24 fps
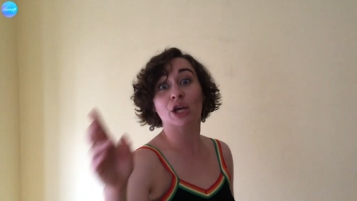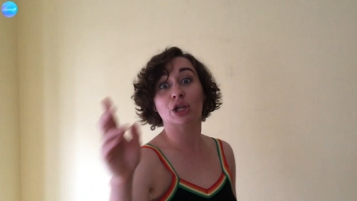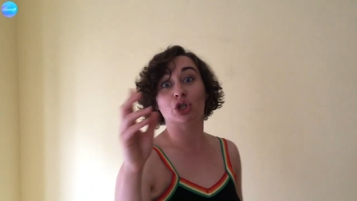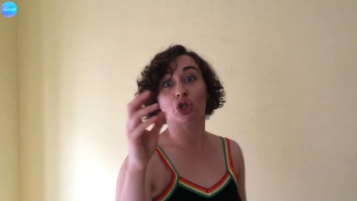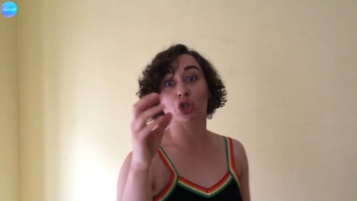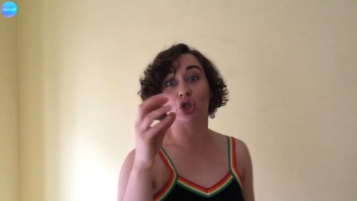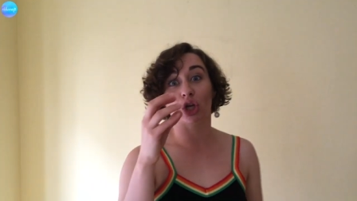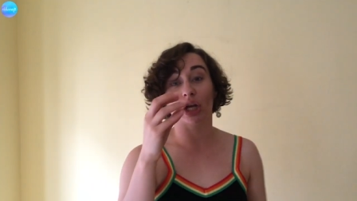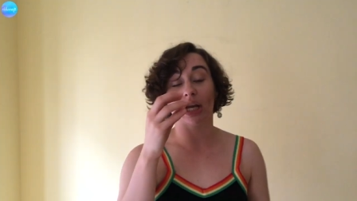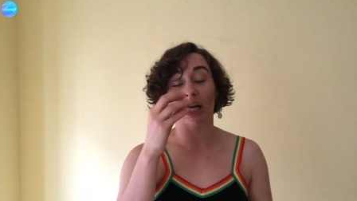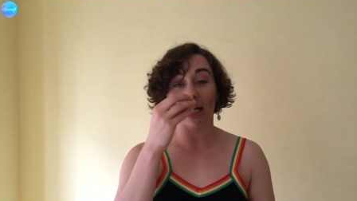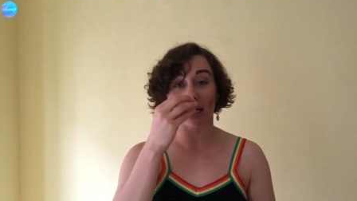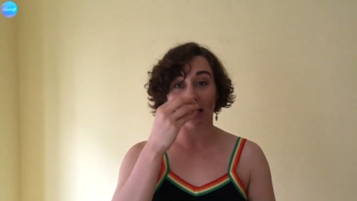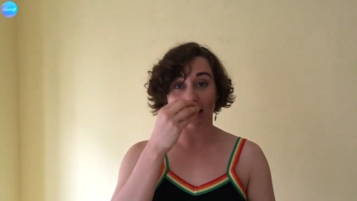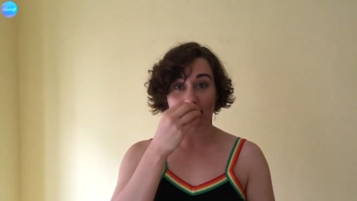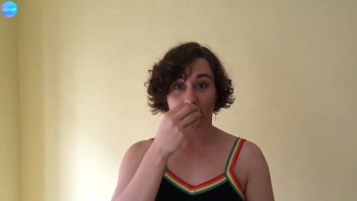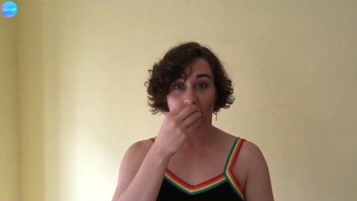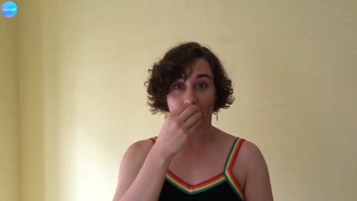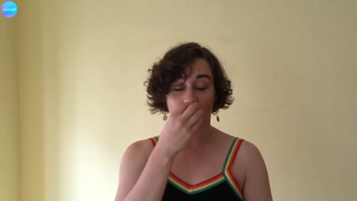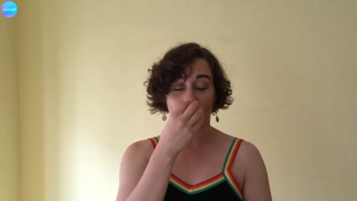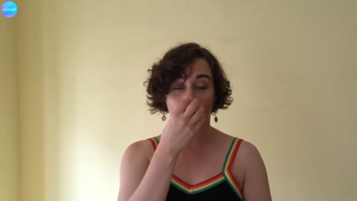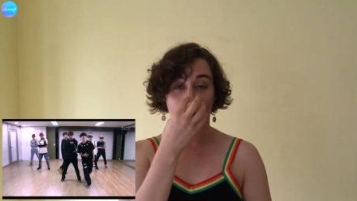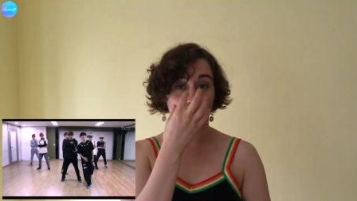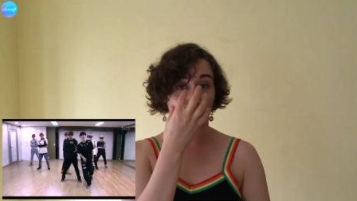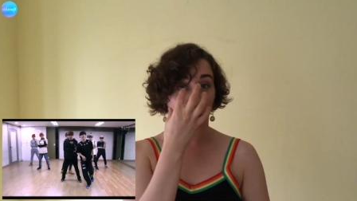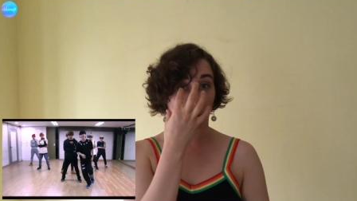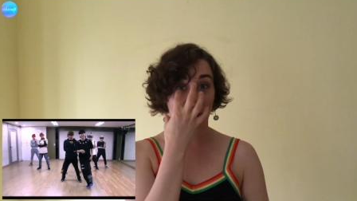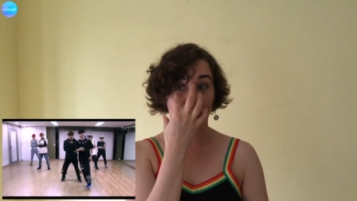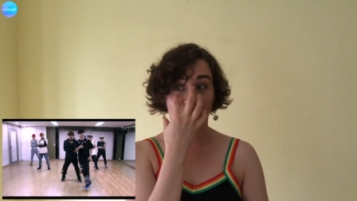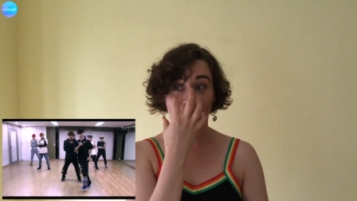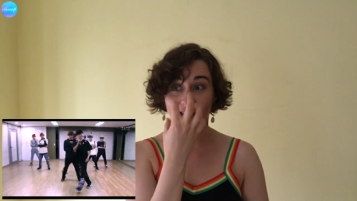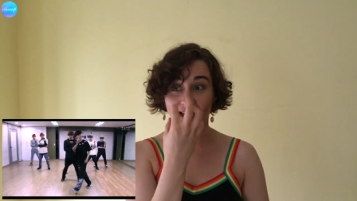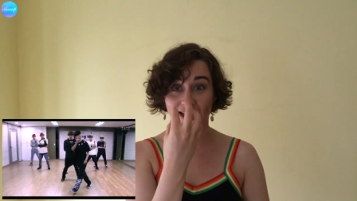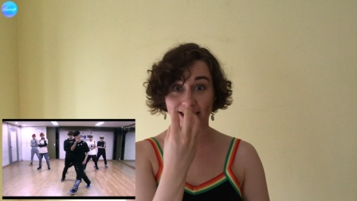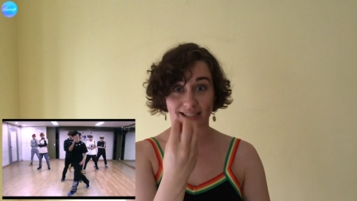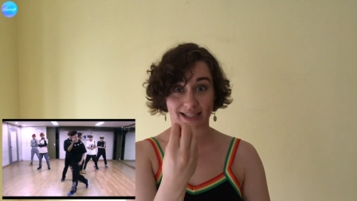Jin is like,
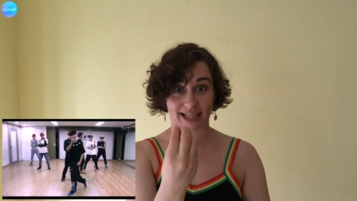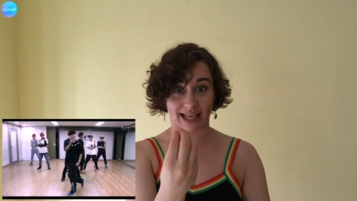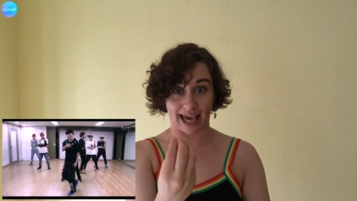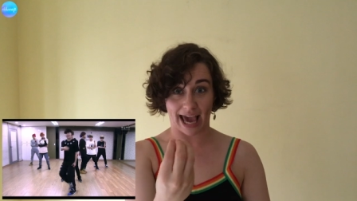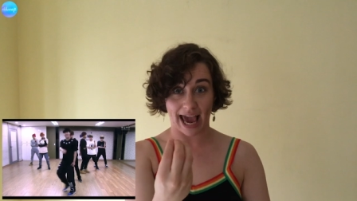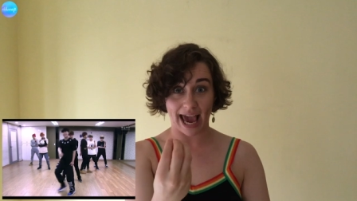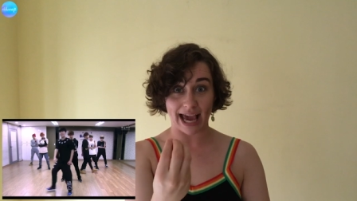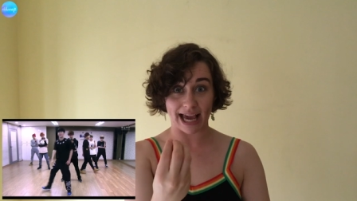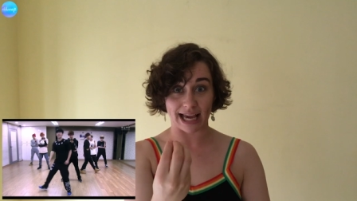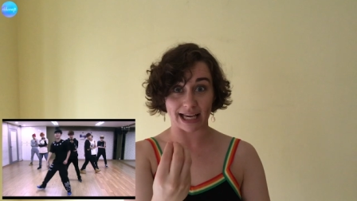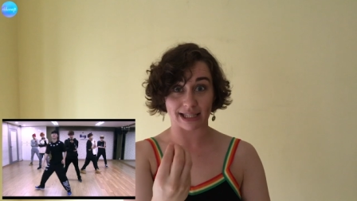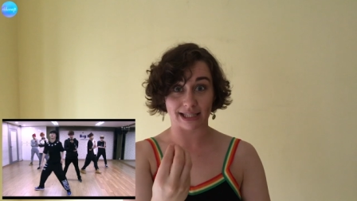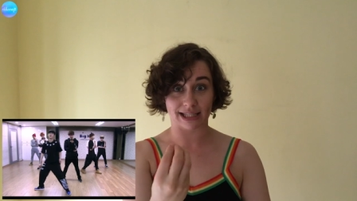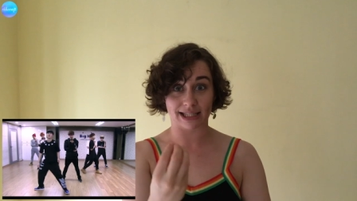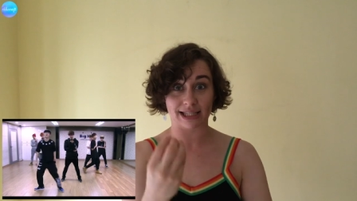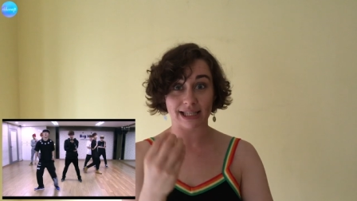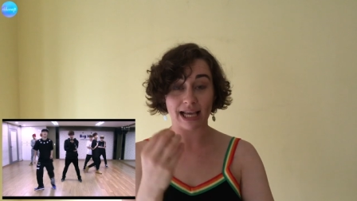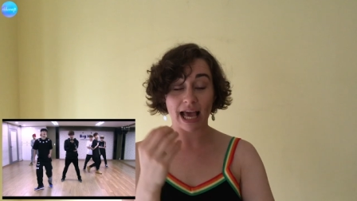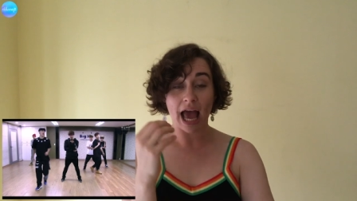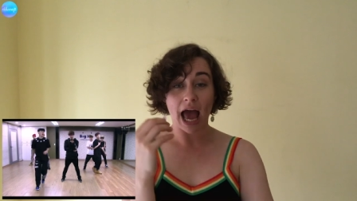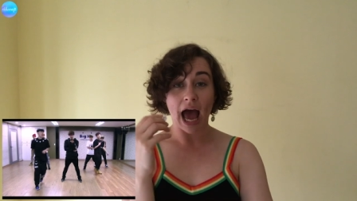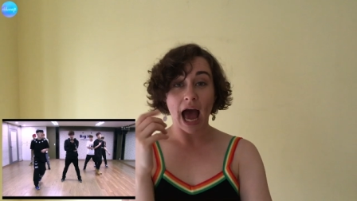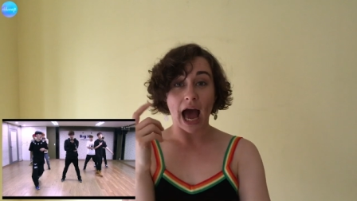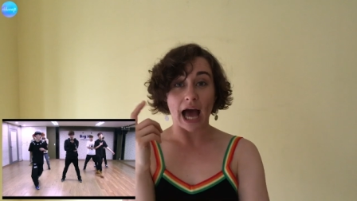with his gaze,